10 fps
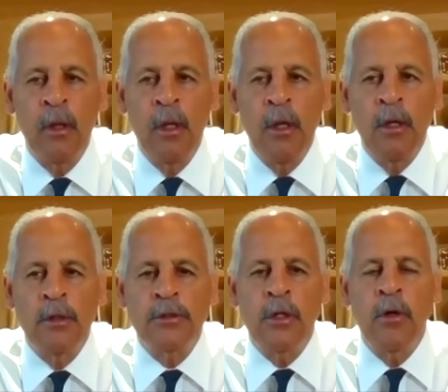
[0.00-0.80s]

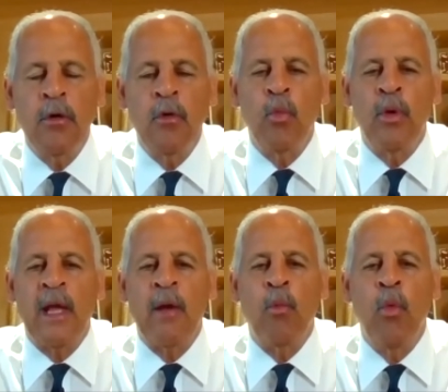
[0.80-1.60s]
Mm-hmm. So what
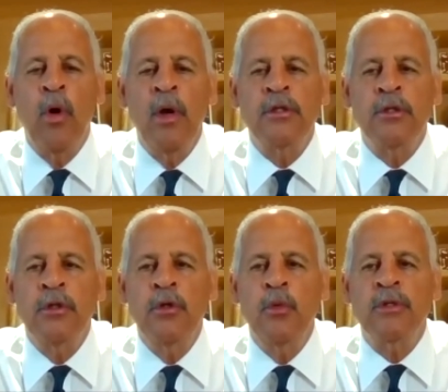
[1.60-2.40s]
I want to
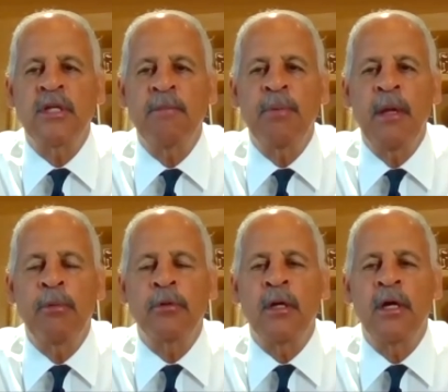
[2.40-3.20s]
do is get
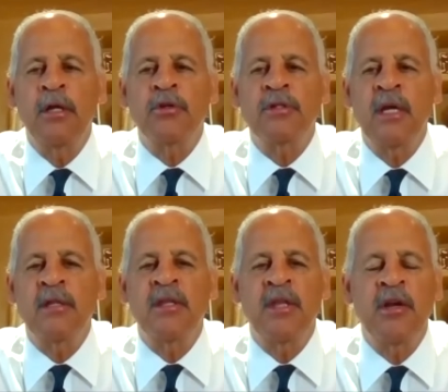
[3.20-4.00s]
people to
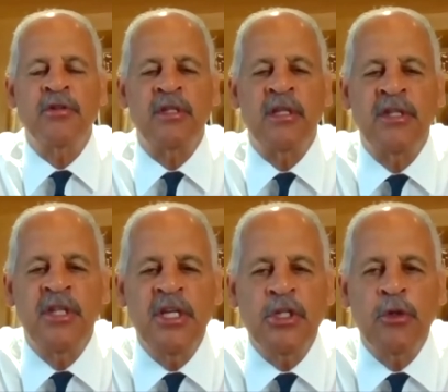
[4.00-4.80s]
understand that there's an
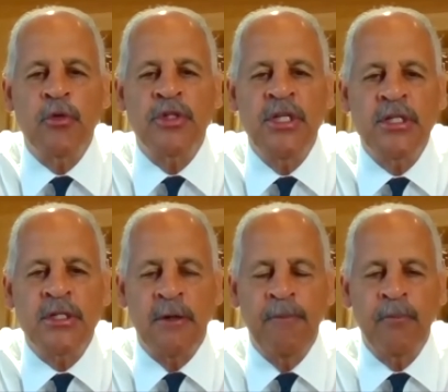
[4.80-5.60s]
additional
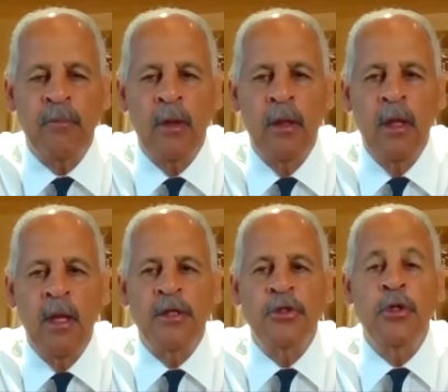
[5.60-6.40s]
system
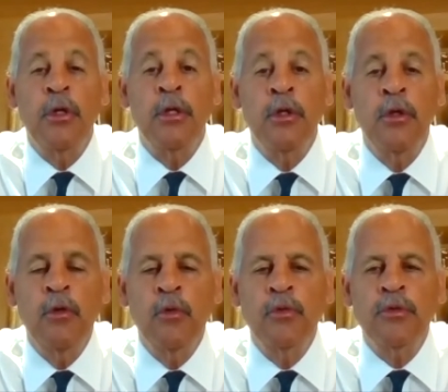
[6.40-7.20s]
that you can
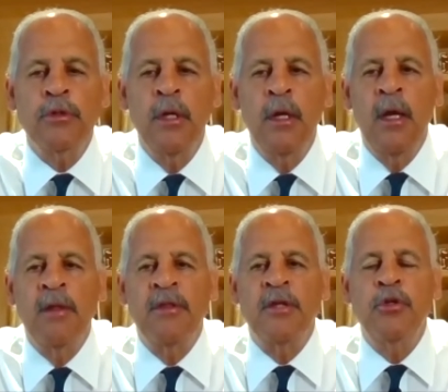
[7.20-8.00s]
use,
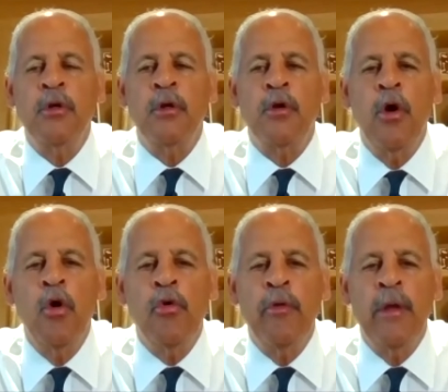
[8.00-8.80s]
that you can
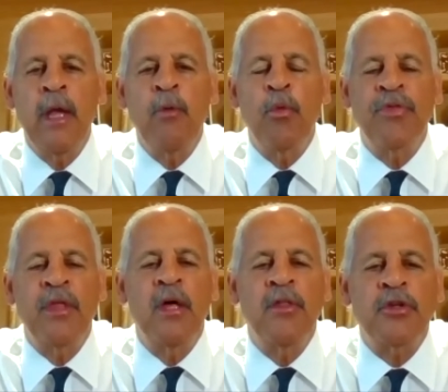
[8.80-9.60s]
co-create with
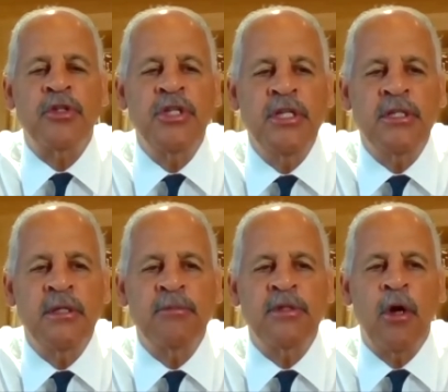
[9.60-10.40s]
the other
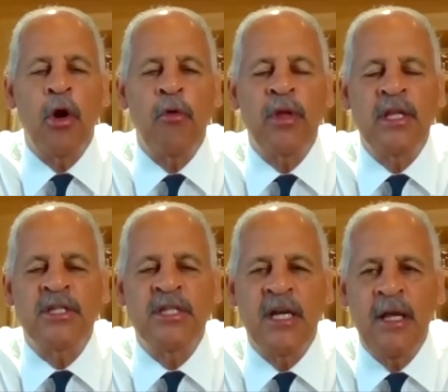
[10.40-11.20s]
systems already
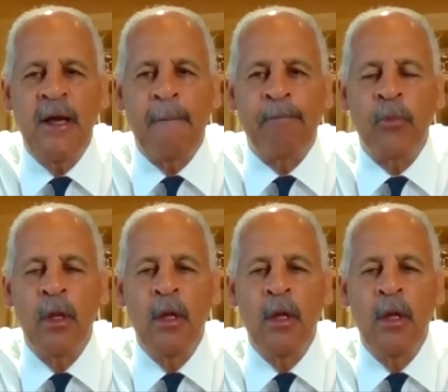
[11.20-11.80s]
set up.